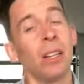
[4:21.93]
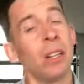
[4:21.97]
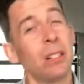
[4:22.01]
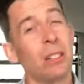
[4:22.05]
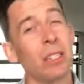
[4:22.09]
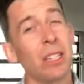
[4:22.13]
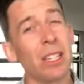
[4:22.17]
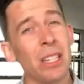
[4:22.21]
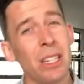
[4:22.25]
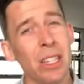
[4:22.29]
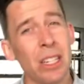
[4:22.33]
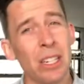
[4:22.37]

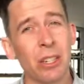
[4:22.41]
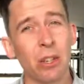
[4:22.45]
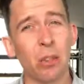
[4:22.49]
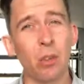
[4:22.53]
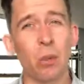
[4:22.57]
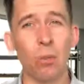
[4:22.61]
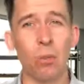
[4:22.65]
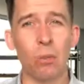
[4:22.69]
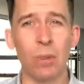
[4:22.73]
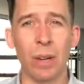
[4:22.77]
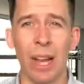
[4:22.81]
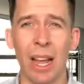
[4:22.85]
Do you need to
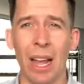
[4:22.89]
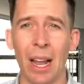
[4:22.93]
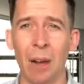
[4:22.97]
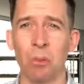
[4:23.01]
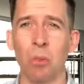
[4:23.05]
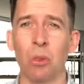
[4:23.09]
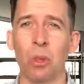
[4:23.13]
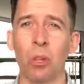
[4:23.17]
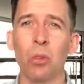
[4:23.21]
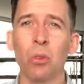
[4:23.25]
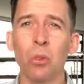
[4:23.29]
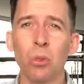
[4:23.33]
cool down?
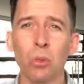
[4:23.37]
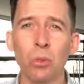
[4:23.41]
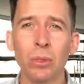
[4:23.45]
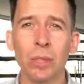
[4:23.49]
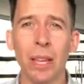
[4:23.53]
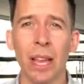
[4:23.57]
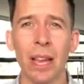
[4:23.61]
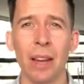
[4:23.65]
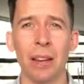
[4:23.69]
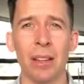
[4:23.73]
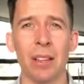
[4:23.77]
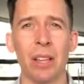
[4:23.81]
Well, the cool
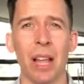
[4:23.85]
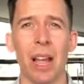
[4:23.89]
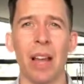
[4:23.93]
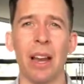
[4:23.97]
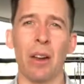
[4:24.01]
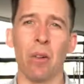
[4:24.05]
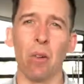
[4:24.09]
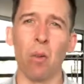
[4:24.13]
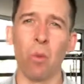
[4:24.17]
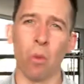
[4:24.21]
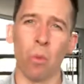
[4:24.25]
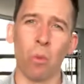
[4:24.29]
down
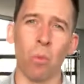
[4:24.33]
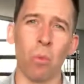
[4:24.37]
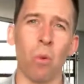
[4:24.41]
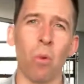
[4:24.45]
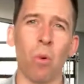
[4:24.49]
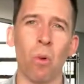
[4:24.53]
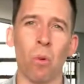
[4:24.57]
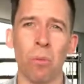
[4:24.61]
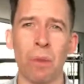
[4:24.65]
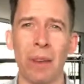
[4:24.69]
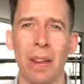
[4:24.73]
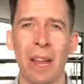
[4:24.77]
or the
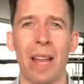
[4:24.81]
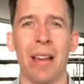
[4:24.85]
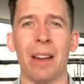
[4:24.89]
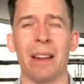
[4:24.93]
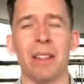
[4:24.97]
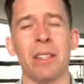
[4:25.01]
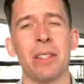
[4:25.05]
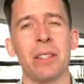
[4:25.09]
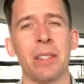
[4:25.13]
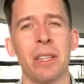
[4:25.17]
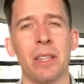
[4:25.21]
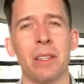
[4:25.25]
warm down
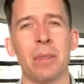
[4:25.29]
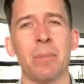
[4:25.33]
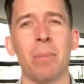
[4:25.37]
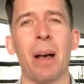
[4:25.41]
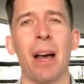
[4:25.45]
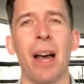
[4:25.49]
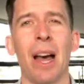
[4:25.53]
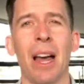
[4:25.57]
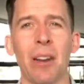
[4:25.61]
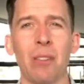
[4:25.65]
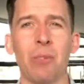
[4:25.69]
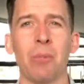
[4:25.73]
is
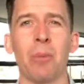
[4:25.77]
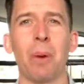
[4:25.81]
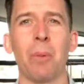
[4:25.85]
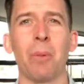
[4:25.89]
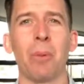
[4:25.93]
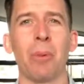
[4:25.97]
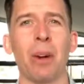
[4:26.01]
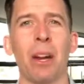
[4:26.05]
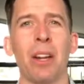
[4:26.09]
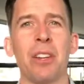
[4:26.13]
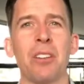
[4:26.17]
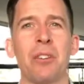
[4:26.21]
part of
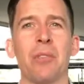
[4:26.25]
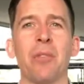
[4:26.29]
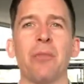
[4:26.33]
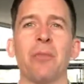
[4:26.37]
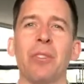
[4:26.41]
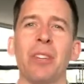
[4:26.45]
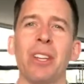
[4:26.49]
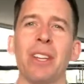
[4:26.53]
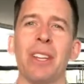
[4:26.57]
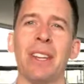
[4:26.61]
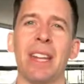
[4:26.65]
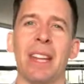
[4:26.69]
preparation for
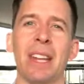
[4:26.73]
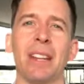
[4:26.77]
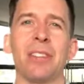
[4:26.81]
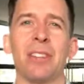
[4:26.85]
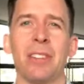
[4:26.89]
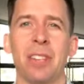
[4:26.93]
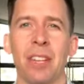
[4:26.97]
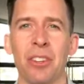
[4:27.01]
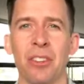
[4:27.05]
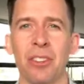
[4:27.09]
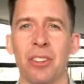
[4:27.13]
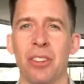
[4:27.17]
your next
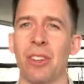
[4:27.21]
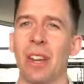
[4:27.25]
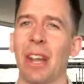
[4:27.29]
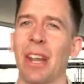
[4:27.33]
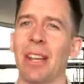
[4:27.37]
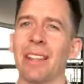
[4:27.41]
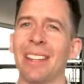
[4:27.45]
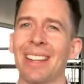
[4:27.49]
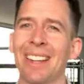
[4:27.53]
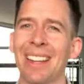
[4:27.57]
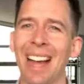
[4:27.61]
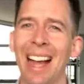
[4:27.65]
session
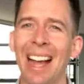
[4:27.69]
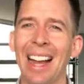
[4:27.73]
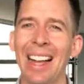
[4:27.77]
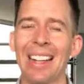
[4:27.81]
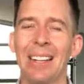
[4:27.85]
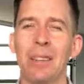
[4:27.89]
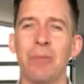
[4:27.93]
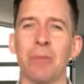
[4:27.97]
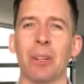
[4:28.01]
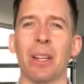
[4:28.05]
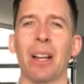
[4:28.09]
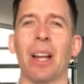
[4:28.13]
and can aid
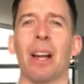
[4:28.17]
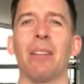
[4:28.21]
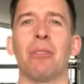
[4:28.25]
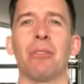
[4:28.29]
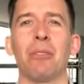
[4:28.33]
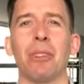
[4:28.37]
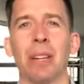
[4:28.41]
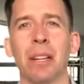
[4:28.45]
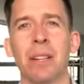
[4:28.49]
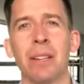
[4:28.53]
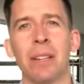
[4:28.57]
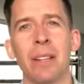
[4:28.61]
in
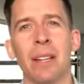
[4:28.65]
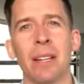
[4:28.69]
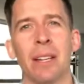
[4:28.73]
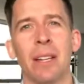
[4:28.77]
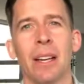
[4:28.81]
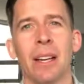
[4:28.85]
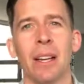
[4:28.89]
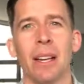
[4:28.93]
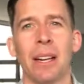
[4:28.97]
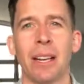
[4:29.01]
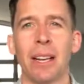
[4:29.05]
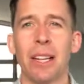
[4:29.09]
recovery.
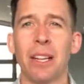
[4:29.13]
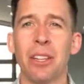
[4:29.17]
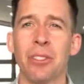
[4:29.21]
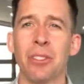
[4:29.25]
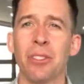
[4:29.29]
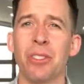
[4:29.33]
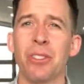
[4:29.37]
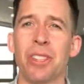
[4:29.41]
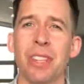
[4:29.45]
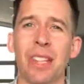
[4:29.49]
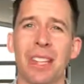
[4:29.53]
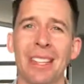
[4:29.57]

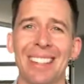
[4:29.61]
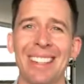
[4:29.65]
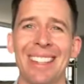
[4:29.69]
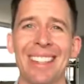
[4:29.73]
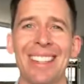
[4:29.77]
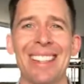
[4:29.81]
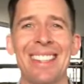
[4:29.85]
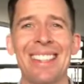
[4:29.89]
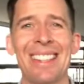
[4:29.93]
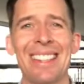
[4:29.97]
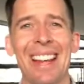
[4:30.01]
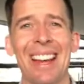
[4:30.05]
Interestingly,
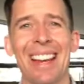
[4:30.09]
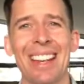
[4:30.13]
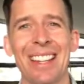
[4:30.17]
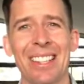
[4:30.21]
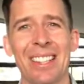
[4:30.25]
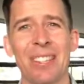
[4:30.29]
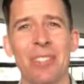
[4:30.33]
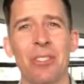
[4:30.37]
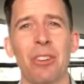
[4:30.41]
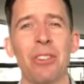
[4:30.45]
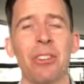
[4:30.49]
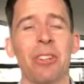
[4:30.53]
static
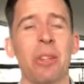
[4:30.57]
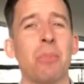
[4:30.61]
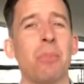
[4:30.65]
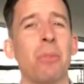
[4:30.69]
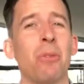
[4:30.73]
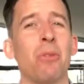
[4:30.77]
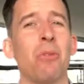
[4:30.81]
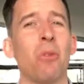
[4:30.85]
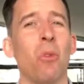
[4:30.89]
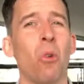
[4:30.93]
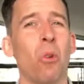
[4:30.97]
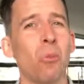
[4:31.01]
stretching
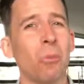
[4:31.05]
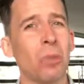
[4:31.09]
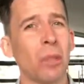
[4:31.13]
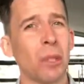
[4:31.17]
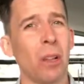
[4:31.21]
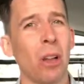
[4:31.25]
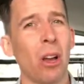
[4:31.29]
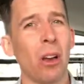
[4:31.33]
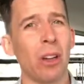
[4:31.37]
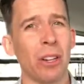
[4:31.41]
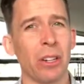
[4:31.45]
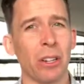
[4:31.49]
performed
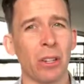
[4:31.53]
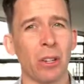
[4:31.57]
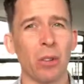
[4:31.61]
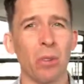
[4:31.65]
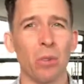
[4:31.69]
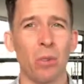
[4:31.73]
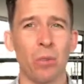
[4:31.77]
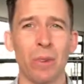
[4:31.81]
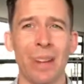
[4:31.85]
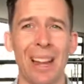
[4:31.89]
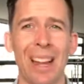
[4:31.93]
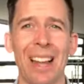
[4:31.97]
alone in a
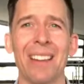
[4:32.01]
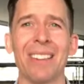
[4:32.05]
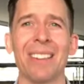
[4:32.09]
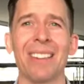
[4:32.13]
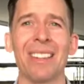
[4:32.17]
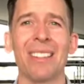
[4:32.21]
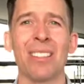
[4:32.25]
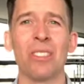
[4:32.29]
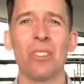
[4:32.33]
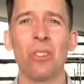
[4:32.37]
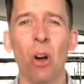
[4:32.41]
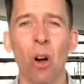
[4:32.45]
cool down
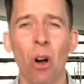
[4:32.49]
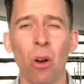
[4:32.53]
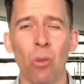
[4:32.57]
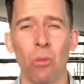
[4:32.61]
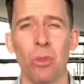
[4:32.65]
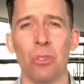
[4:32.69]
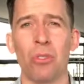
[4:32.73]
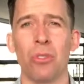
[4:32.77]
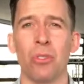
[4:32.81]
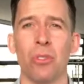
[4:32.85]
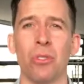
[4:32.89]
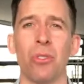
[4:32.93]
does not
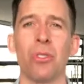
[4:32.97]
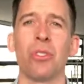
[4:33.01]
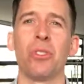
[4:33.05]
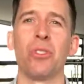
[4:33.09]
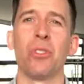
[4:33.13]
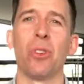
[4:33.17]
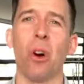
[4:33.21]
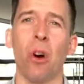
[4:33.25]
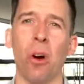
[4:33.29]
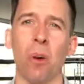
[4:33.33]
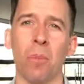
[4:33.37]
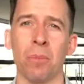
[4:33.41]
reduce
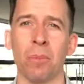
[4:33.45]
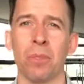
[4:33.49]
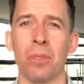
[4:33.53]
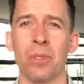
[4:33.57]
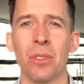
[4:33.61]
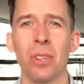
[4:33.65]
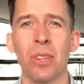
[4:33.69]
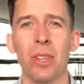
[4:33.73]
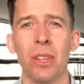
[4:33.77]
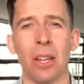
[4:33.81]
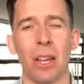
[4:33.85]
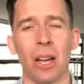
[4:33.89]
DOMS,
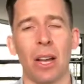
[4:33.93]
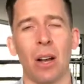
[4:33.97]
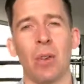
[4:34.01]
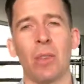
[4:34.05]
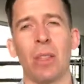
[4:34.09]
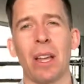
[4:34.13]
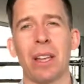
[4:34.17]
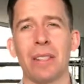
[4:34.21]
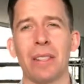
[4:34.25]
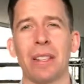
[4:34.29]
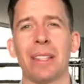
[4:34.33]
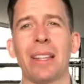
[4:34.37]
or
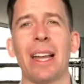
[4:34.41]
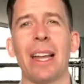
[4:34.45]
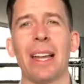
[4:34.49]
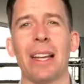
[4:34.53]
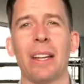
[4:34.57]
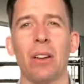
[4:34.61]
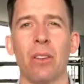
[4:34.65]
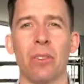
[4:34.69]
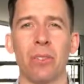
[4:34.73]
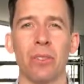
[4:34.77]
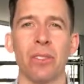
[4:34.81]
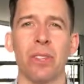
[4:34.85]
that delayed
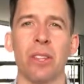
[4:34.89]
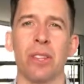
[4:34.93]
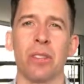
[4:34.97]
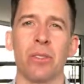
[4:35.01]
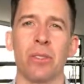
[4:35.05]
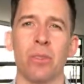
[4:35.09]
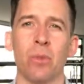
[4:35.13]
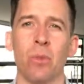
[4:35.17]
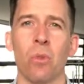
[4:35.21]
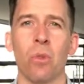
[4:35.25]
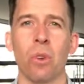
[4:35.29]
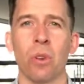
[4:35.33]
onset
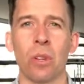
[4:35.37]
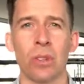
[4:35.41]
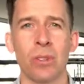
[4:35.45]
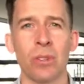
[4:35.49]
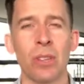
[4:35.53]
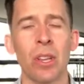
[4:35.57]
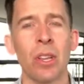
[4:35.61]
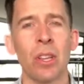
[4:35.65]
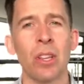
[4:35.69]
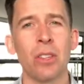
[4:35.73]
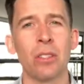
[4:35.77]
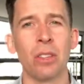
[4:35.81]
soreness,
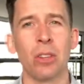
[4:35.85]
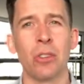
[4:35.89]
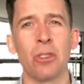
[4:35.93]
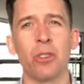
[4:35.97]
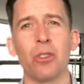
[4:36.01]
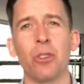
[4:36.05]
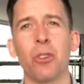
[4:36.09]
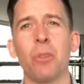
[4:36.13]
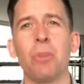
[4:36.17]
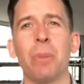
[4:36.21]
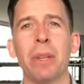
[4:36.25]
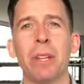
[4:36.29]
so it
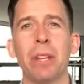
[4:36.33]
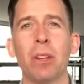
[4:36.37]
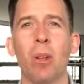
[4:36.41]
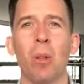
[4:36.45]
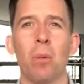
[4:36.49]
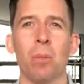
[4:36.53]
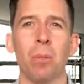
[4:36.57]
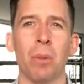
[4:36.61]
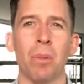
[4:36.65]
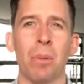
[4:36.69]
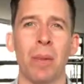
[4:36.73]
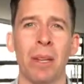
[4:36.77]
should be
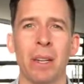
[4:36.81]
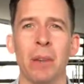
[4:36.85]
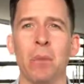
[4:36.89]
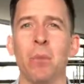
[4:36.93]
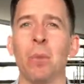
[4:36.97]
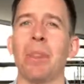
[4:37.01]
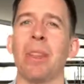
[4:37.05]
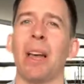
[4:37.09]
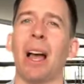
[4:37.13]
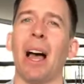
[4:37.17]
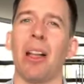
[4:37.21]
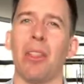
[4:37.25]
complemented
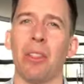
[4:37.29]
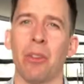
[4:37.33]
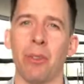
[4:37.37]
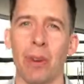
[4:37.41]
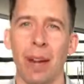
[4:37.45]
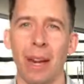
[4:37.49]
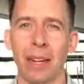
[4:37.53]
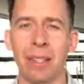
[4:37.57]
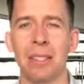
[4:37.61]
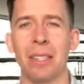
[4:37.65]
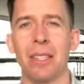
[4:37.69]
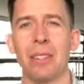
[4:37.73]
with other
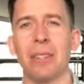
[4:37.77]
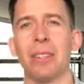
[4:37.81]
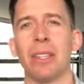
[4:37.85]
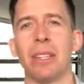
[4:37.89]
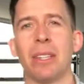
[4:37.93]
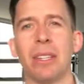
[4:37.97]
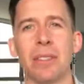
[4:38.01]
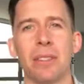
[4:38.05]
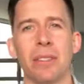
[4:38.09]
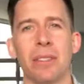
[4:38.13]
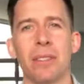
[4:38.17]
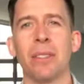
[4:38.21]

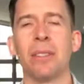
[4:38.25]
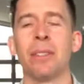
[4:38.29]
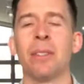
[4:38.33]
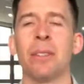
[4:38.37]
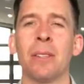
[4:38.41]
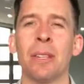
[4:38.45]
activities.